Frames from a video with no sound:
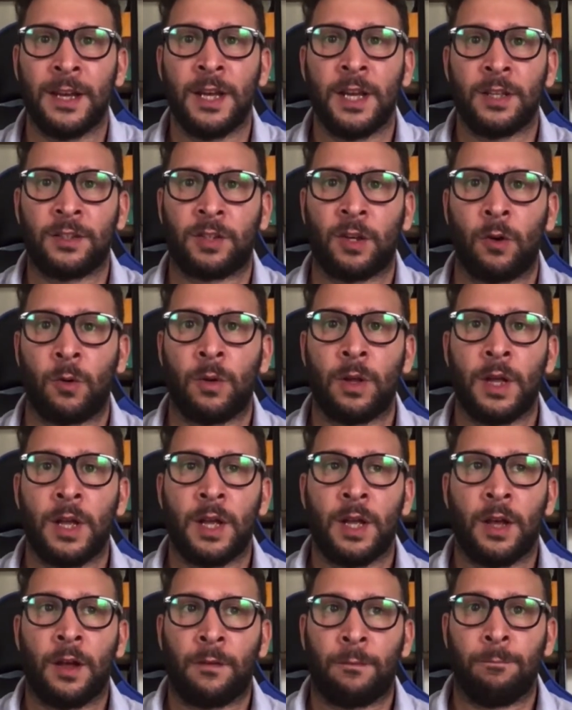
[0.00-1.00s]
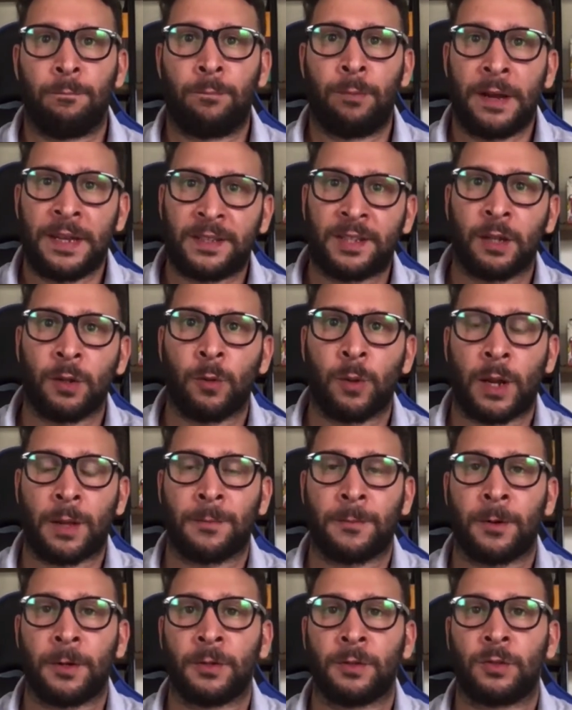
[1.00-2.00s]
So basically what I'm
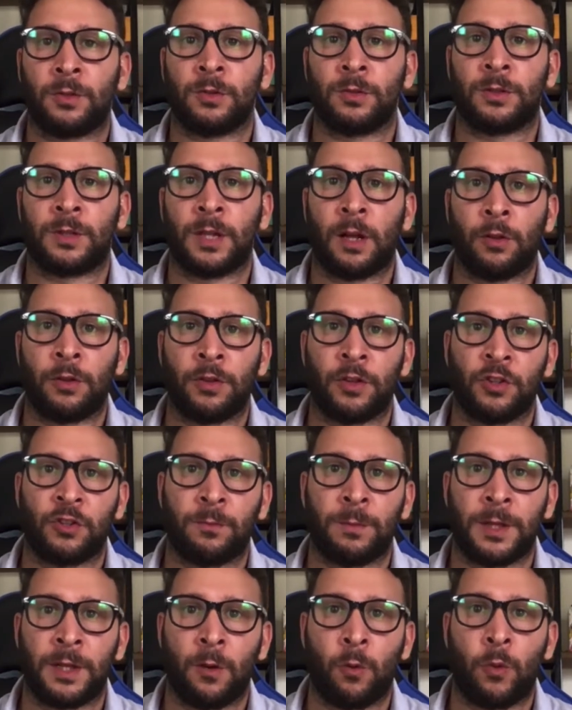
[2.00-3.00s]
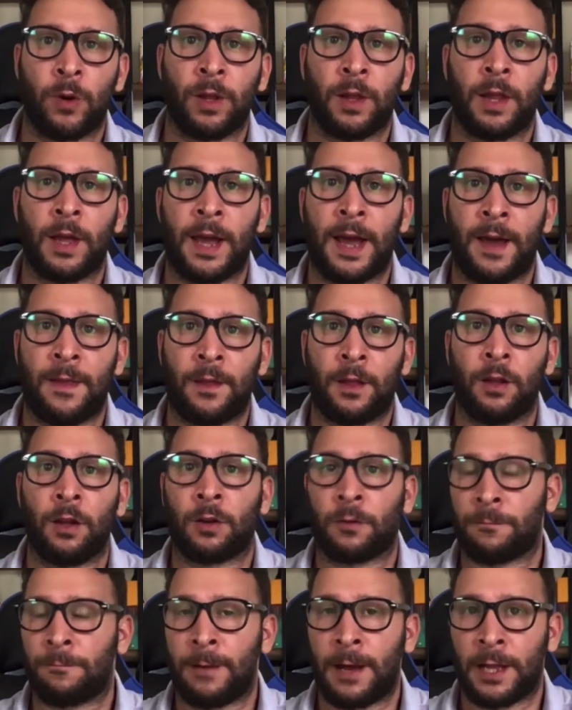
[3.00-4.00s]
going to tell in this video will add a lot
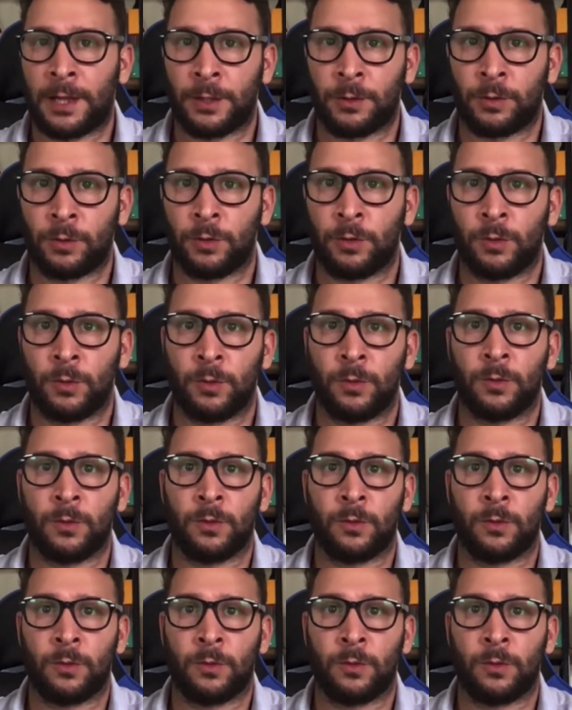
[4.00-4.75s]
of value to you,